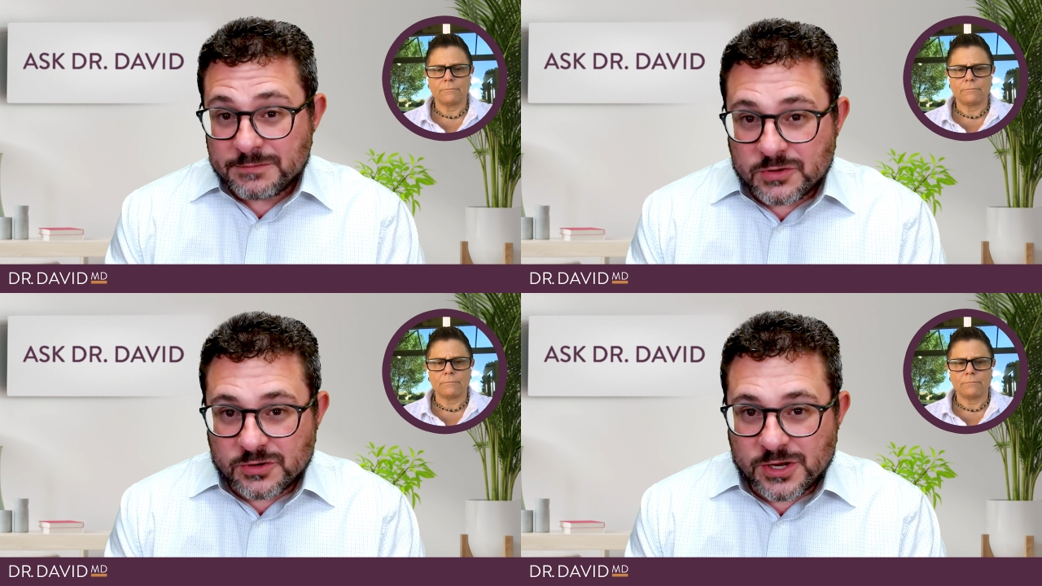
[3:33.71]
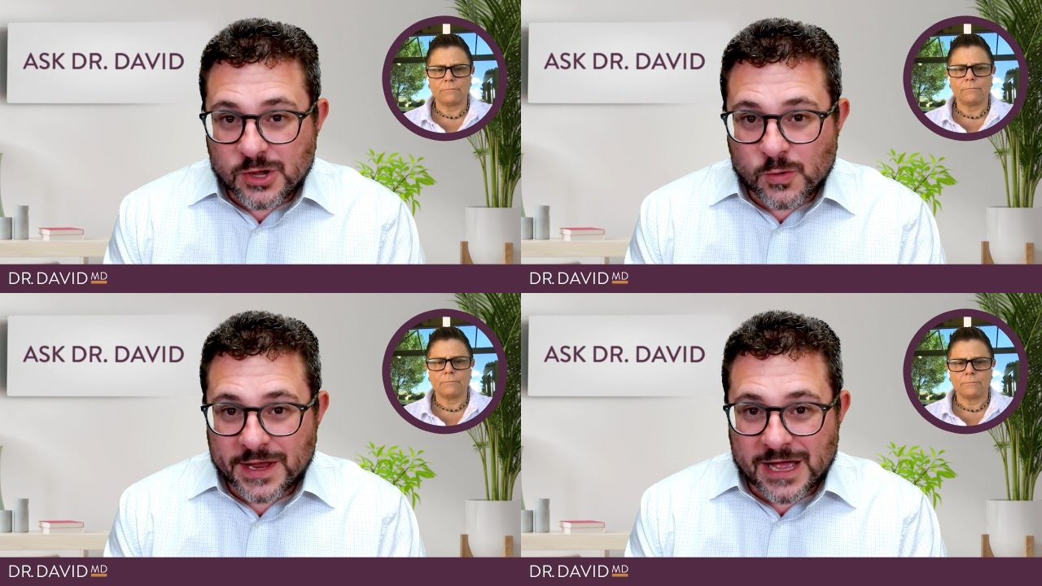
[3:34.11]
Speaker 1: immunity
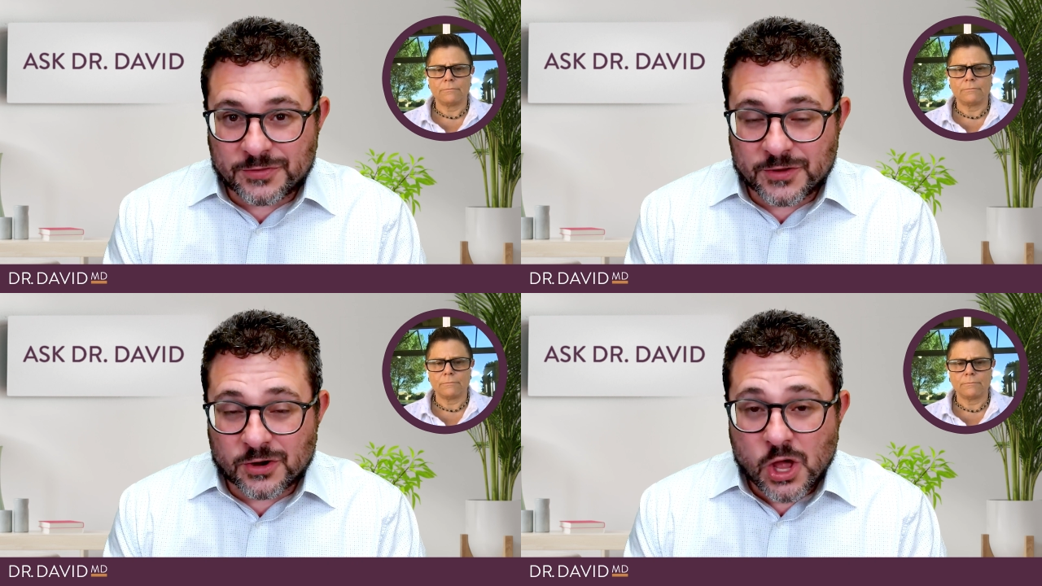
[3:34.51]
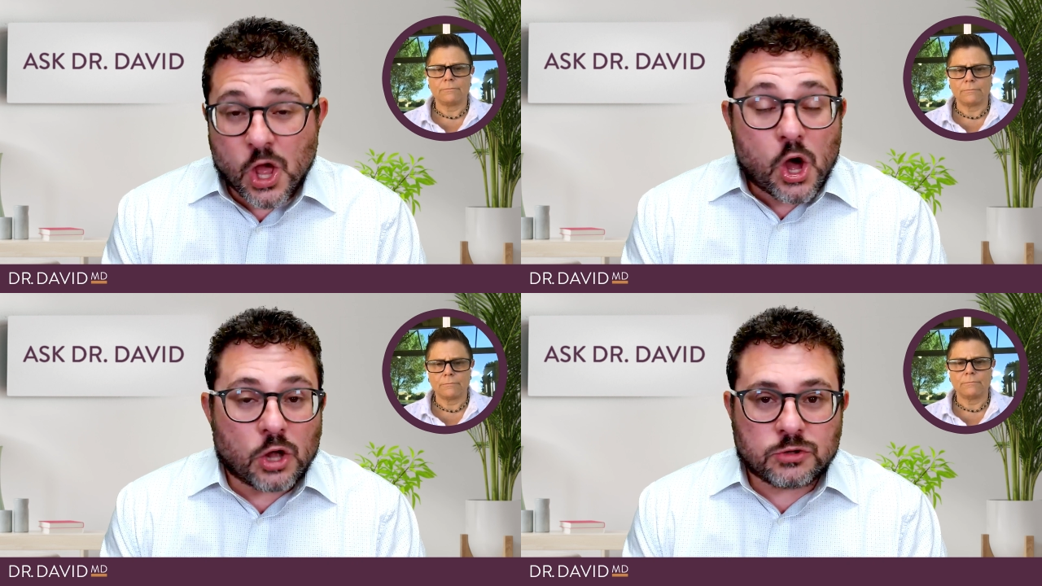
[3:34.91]
going out there,
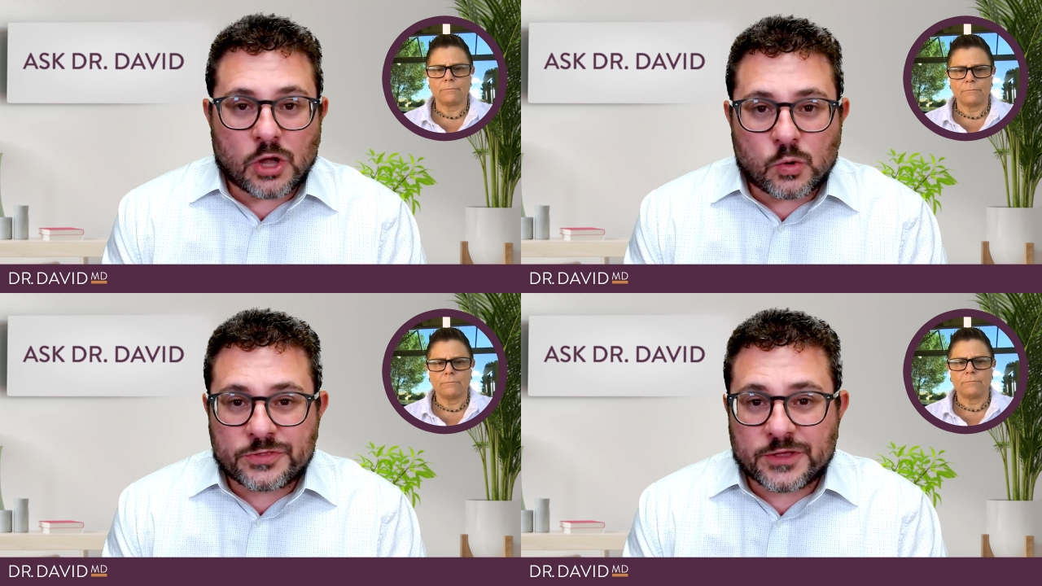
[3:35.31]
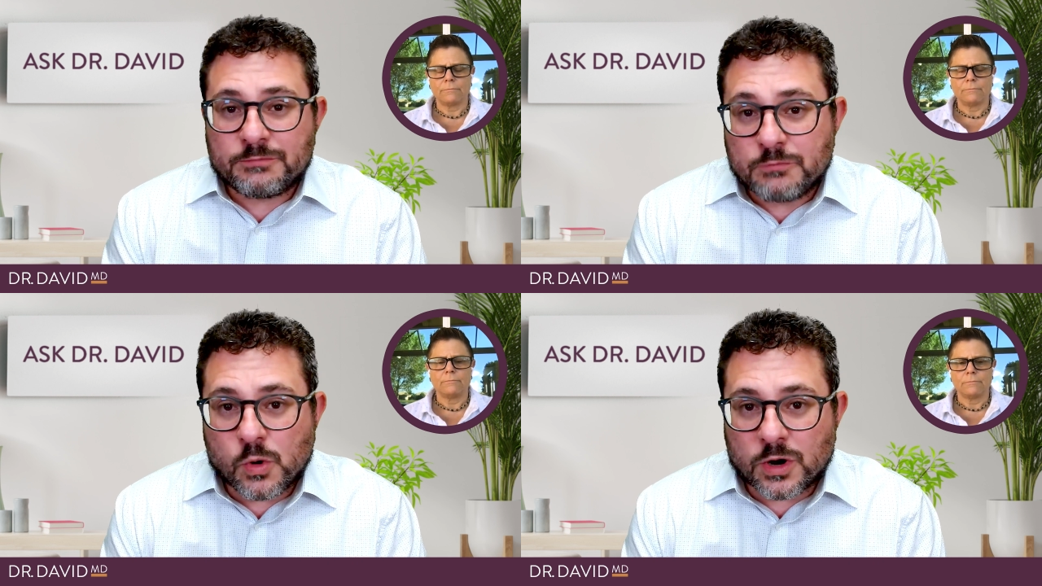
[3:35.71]
along with a
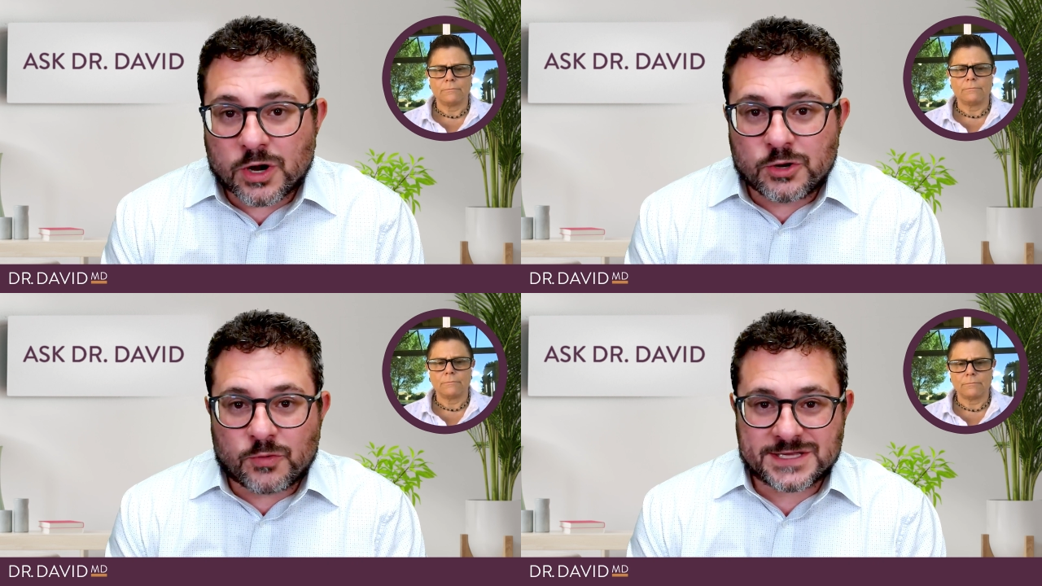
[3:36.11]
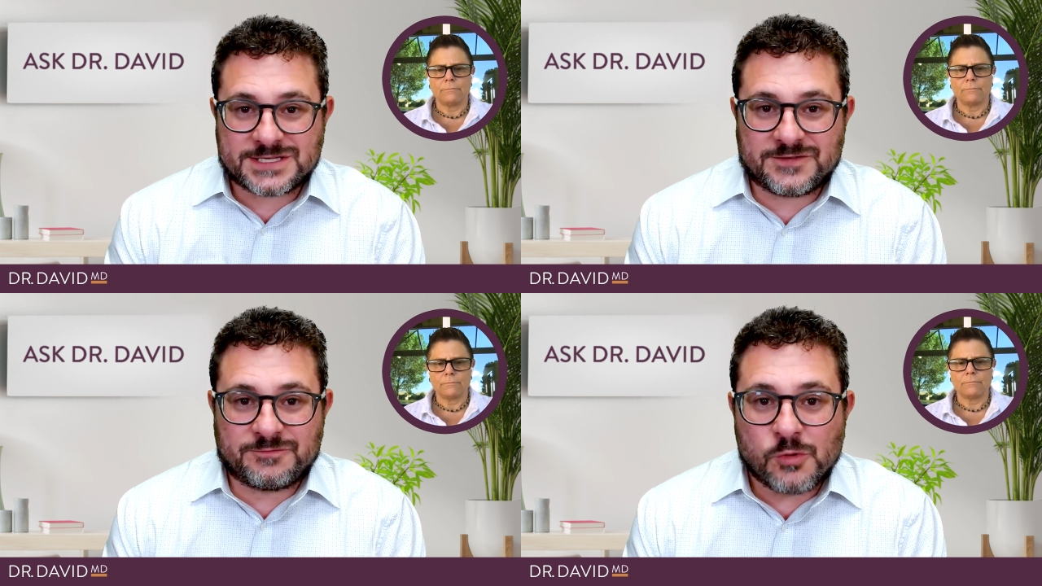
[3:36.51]
more
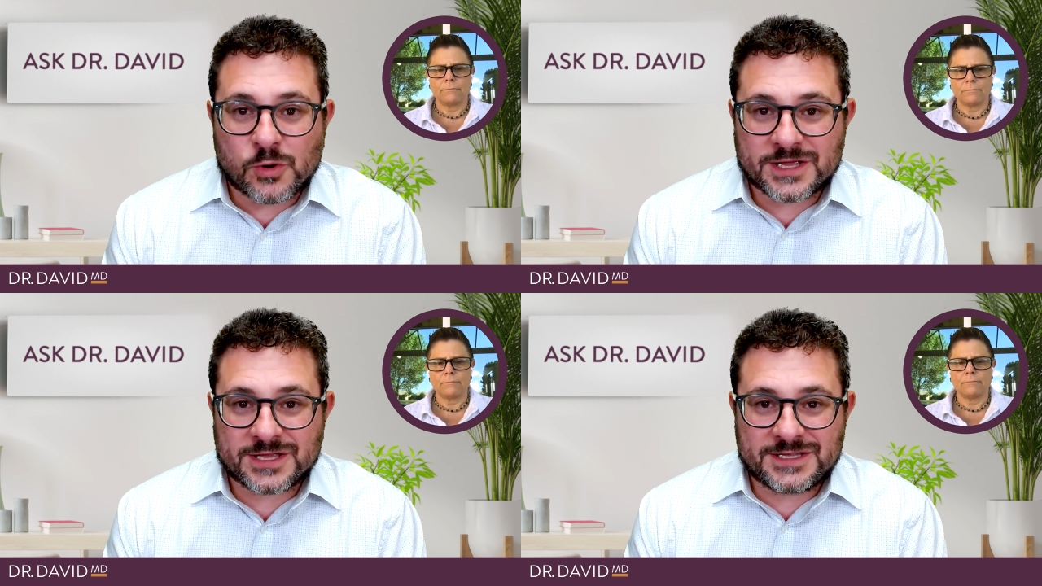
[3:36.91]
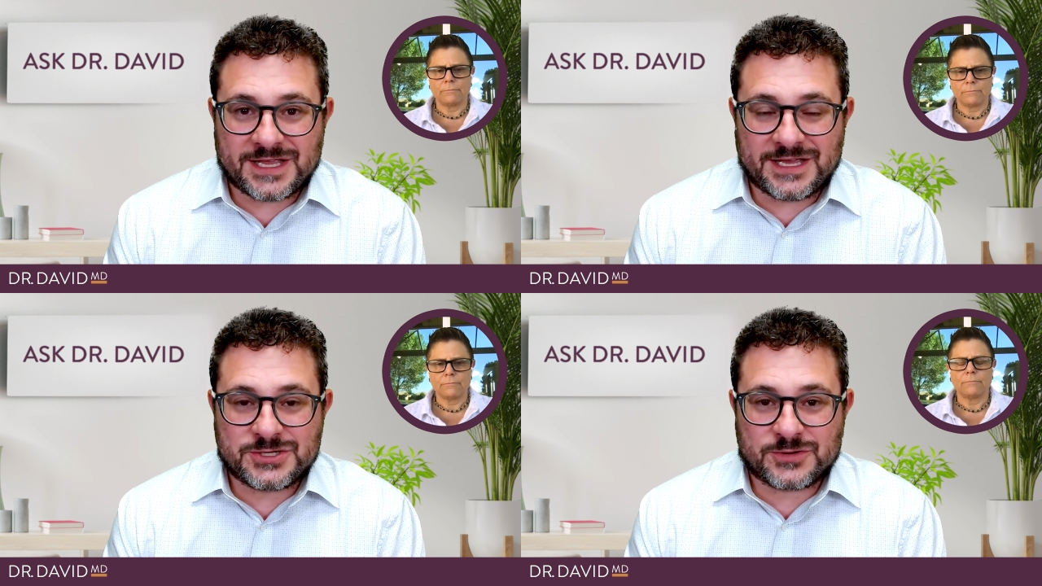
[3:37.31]
aggressive, more
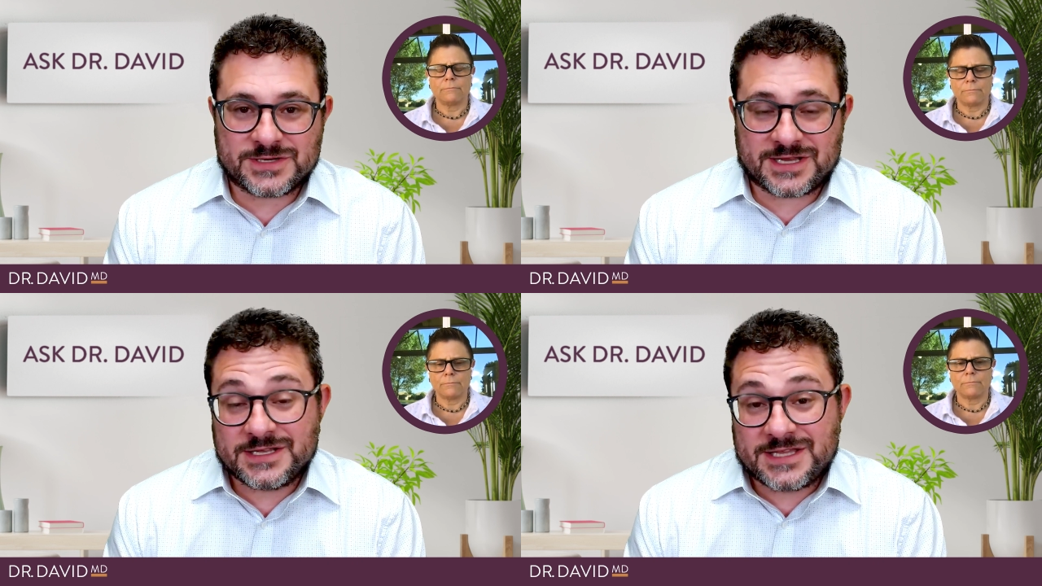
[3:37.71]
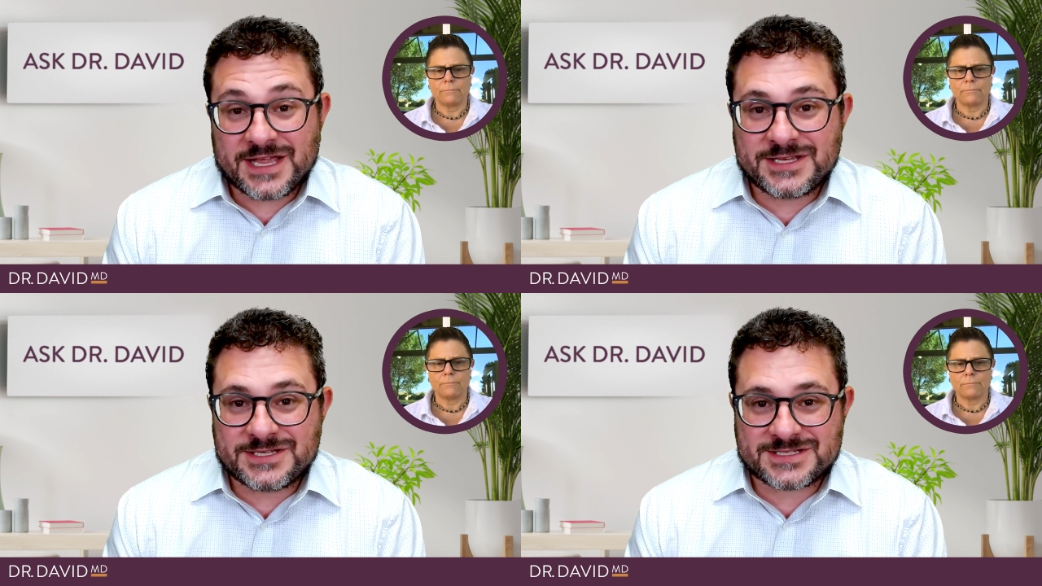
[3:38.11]
contagious,
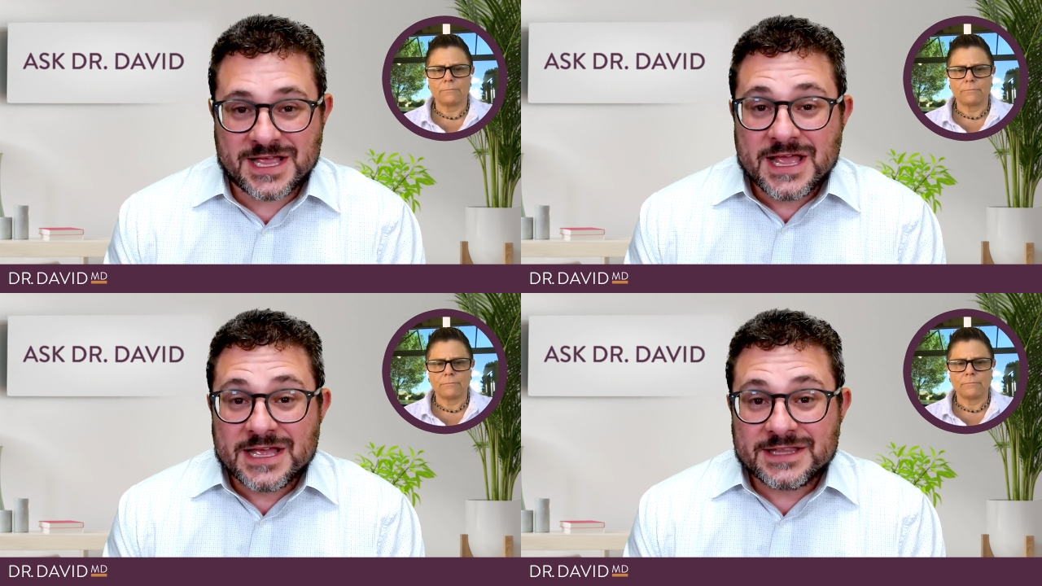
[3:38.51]
contagious